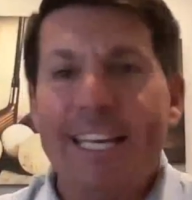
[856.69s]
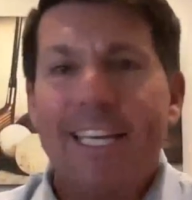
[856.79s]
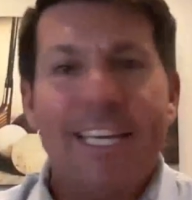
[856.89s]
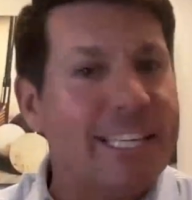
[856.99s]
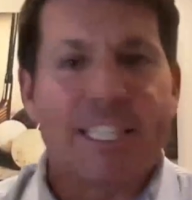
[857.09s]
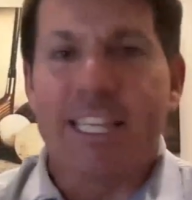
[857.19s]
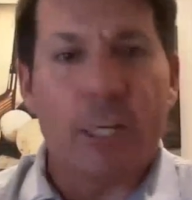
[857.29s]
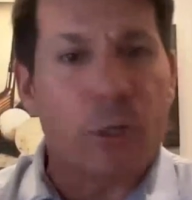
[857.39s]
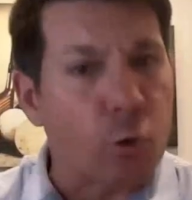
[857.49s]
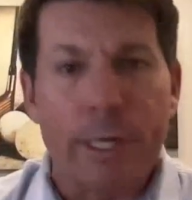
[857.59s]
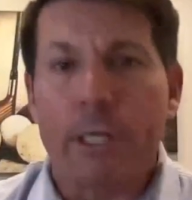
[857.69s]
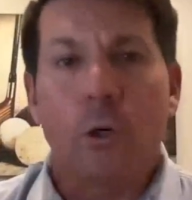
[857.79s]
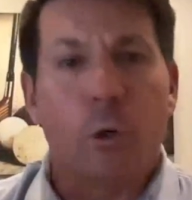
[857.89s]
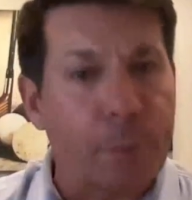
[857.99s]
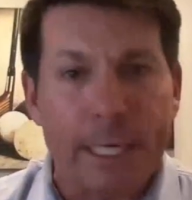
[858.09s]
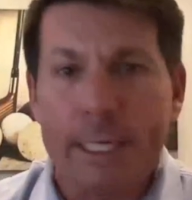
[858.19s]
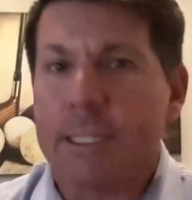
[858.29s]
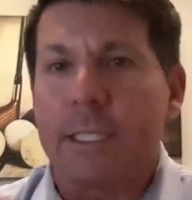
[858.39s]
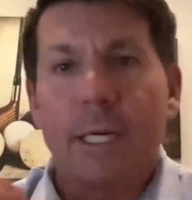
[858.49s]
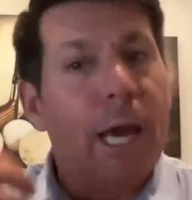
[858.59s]
it is the critical
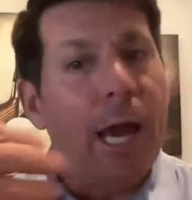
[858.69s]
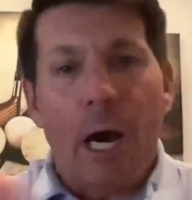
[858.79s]
piece.